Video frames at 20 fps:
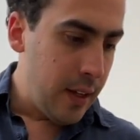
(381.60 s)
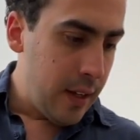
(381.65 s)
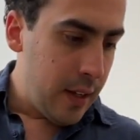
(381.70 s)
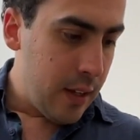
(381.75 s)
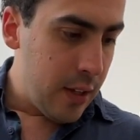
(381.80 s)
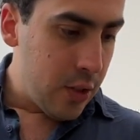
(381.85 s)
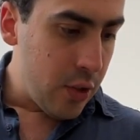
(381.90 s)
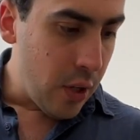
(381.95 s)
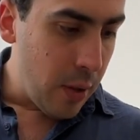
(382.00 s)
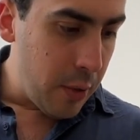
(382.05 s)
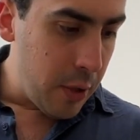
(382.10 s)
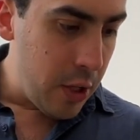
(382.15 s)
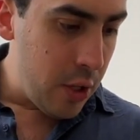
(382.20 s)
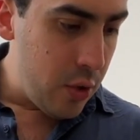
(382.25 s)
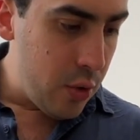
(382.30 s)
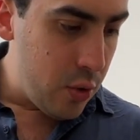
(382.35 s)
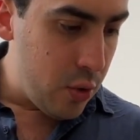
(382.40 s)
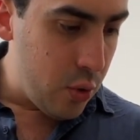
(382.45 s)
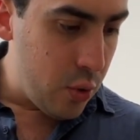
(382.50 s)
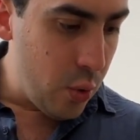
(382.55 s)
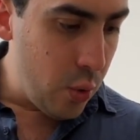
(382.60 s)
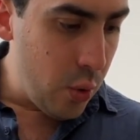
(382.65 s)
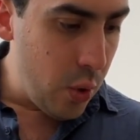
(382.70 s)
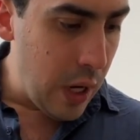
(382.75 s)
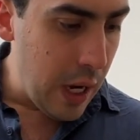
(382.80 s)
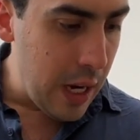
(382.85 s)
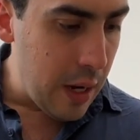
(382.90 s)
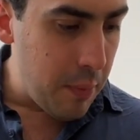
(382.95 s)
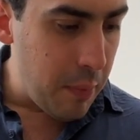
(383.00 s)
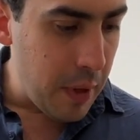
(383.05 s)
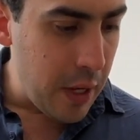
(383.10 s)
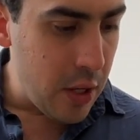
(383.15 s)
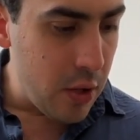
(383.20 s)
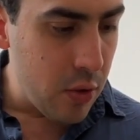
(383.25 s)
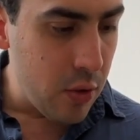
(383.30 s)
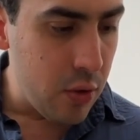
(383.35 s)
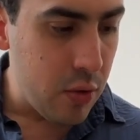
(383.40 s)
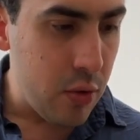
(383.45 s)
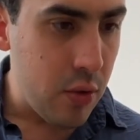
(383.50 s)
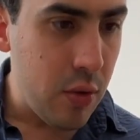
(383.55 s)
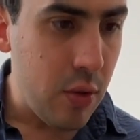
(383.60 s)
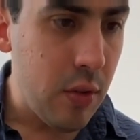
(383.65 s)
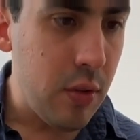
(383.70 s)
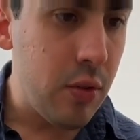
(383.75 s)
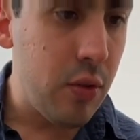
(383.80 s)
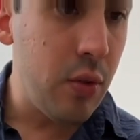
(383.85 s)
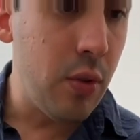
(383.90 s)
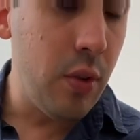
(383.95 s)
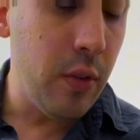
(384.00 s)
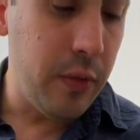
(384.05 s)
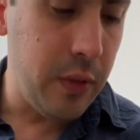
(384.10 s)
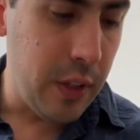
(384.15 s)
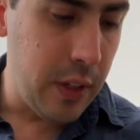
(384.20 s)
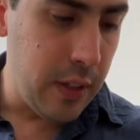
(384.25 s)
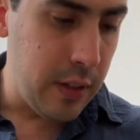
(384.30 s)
So I'm gonna use two jalapenos, two of